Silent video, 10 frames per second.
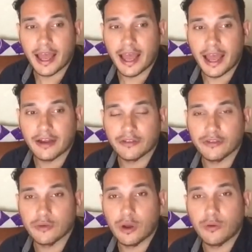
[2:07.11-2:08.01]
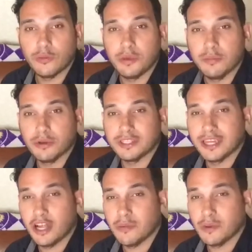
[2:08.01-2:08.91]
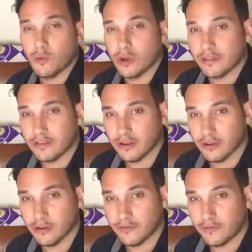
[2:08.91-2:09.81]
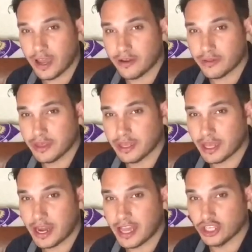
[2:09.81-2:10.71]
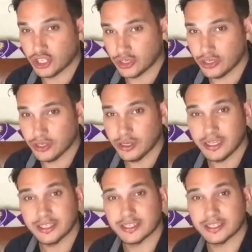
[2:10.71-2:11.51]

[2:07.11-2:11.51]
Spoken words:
I don't do well with people telling me what to do if I don't think that I should do it.